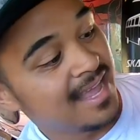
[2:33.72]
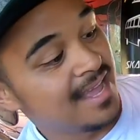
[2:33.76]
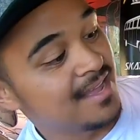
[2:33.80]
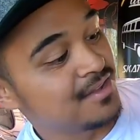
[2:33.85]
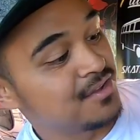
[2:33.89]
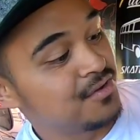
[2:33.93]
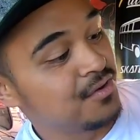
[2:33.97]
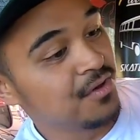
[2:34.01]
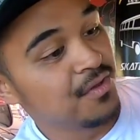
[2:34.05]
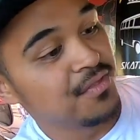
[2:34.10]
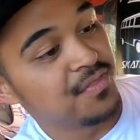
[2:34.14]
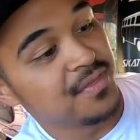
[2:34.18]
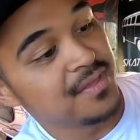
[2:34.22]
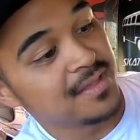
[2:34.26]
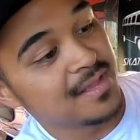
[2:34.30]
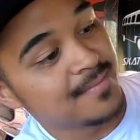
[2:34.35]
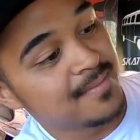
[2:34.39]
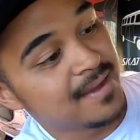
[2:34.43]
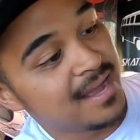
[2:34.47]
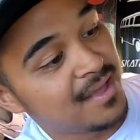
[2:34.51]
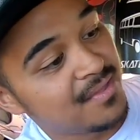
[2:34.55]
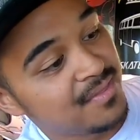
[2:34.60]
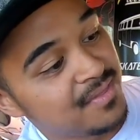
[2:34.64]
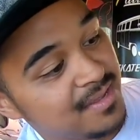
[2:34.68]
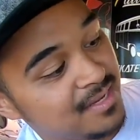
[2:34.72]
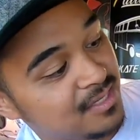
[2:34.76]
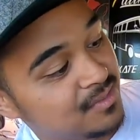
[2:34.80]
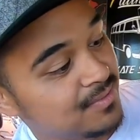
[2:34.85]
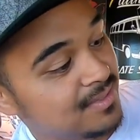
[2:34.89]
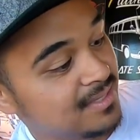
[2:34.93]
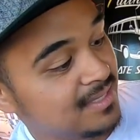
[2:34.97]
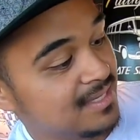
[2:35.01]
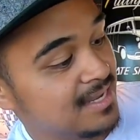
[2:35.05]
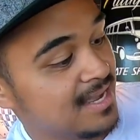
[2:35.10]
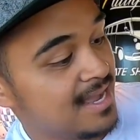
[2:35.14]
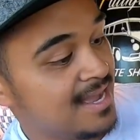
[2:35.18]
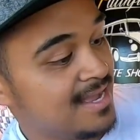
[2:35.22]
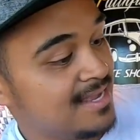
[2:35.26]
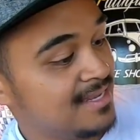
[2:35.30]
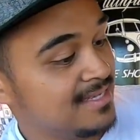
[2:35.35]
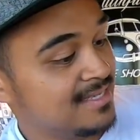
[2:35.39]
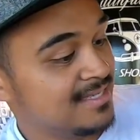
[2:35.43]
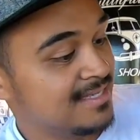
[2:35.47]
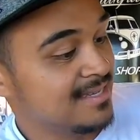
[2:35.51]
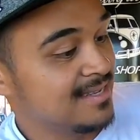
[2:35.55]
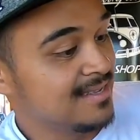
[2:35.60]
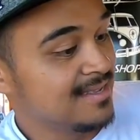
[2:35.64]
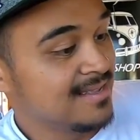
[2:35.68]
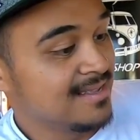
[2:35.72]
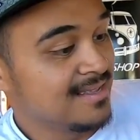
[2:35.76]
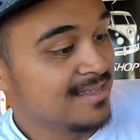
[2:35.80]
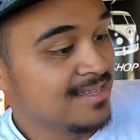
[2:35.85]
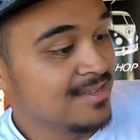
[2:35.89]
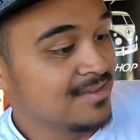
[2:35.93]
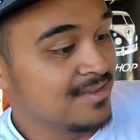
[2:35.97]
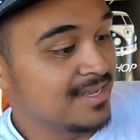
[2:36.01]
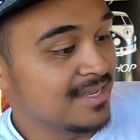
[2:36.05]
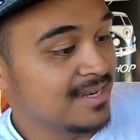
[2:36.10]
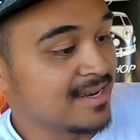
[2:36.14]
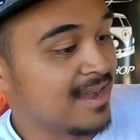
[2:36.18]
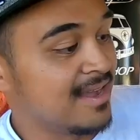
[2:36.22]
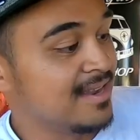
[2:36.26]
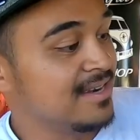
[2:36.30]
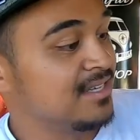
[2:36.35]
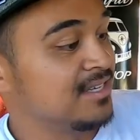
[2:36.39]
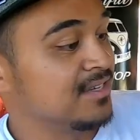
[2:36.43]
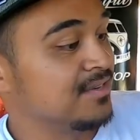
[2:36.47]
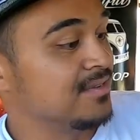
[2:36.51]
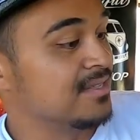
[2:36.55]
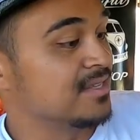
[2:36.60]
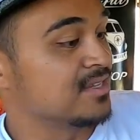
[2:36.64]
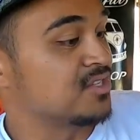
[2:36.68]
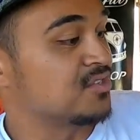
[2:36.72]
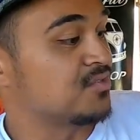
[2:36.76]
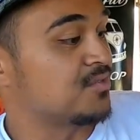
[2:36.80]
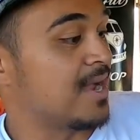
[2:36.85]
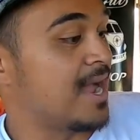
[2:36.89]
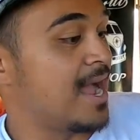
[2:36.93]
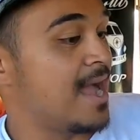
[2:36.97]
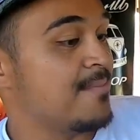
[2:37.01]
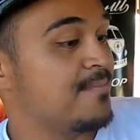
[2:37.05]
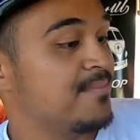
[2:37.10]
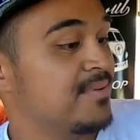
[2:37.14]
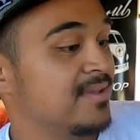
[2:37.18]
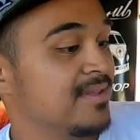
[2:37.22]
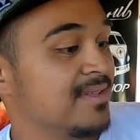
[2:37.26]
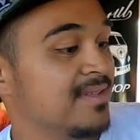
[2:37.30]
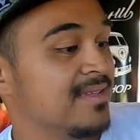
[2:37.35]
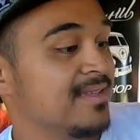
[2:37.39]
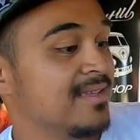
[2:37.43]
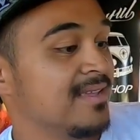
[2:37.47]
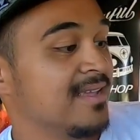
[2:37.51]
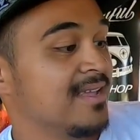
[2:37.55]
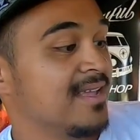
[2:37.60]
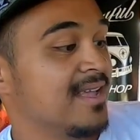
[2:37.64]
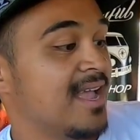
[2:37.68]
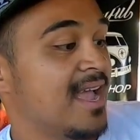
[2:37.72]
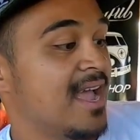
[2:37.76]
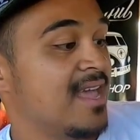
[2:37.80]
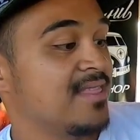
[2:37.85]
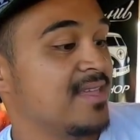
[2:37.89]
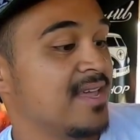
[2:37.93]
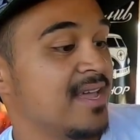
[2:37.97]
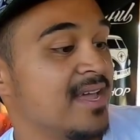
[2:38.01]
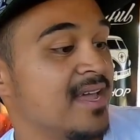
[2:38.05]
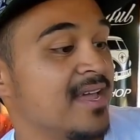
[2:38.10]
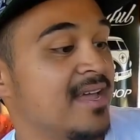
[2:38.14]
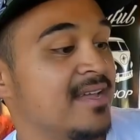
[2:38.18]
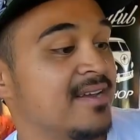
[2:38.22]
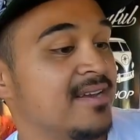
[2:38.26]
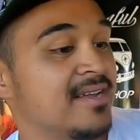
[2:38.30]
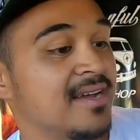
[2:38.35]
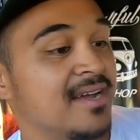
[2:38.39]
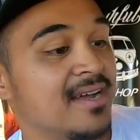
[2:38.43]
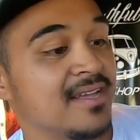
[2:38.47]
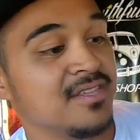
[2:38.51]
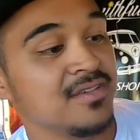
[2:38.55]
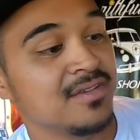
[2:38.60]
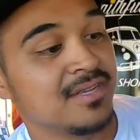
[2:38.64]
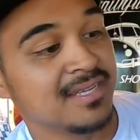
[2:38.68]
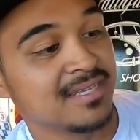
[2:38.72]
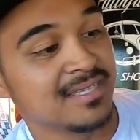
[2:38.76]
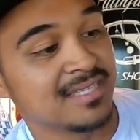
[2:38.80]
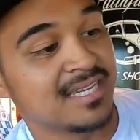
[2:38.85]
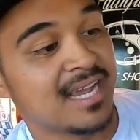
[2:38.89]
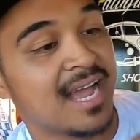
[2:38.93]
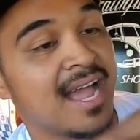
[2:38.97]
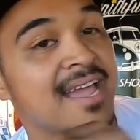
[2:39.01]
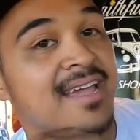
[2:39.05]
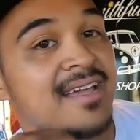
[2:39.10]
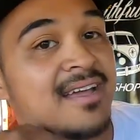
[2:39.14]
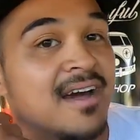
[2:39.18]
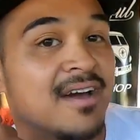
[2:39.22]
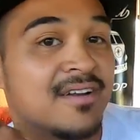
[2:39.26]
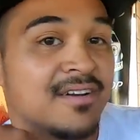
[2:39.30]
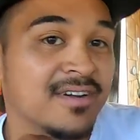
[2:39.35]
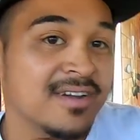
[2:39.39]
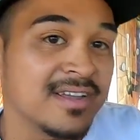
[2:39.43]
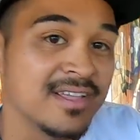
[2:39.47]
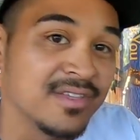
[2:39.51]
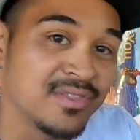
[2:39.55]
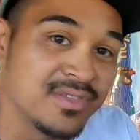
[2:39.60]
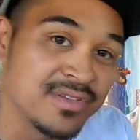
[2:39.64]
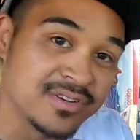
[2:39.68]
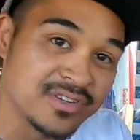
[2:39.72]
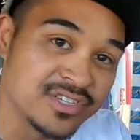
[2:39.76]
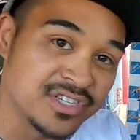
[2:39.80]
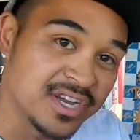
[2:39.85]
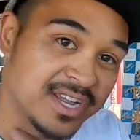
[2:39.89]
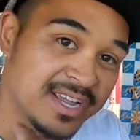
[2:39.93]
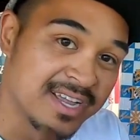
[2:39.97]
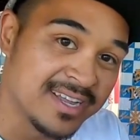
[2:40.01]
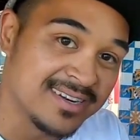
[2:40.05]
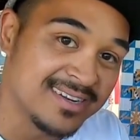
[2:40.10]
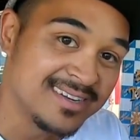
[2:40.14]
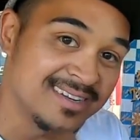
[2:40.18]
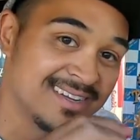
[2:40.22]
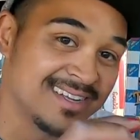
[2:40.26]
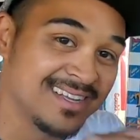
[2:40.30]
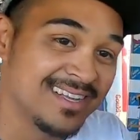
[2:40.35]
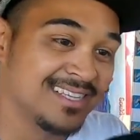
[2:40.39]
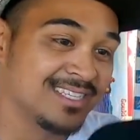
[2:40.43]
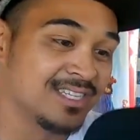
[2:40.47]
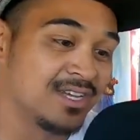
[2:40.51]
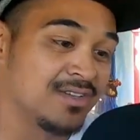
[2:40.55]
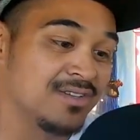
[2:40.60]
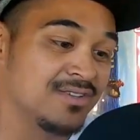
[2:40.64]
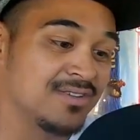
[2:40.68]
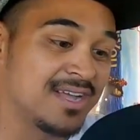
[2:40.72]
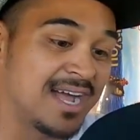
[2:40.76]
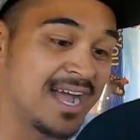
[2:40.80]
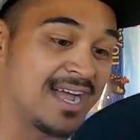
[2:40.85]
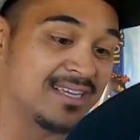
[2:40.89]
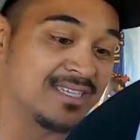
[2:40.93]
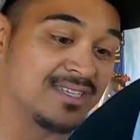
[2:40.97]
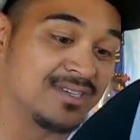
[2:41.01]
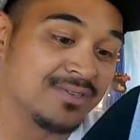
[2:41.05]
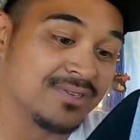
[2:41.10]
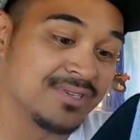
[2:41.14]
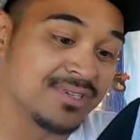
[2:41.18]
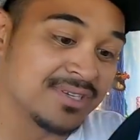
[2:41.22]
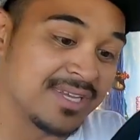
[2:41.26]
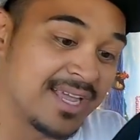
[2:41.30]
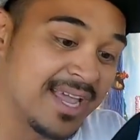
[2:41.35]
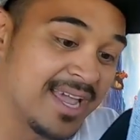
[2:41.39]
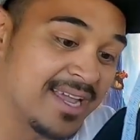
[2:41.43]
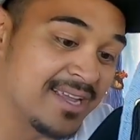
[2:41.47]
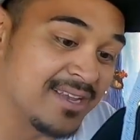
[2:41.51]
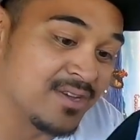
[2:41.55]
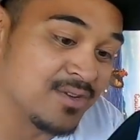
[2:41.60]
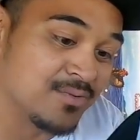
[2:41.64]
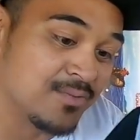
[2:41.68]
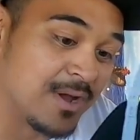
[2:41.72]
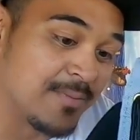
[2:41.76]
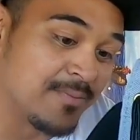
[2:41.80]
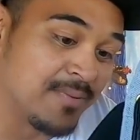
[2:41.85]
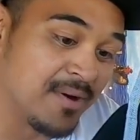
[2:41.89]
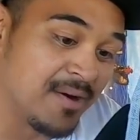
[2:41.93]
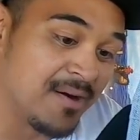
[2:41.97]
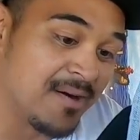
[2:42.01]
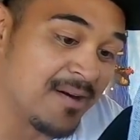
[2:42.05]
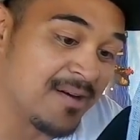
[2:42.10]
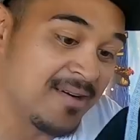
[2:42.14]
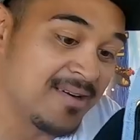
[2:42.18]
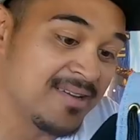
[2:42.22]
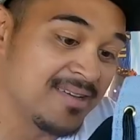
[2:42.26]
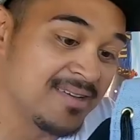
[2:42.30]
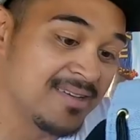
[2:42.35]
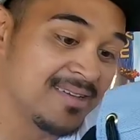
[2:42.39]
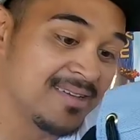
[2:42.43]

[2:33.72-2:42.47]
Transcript: And cool thing about these ones, guys, you can undo the strap, and then you can tie it underneath your chin, so you guys who skate and you rip hard,